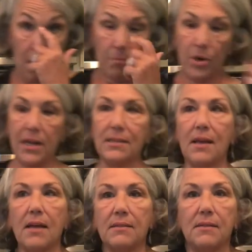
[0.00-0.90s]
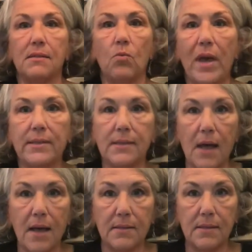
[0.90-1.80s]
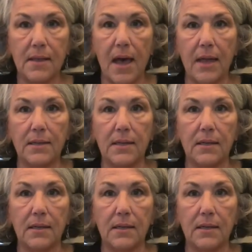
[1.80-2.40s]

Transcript: Mornay sauce is a white sauce that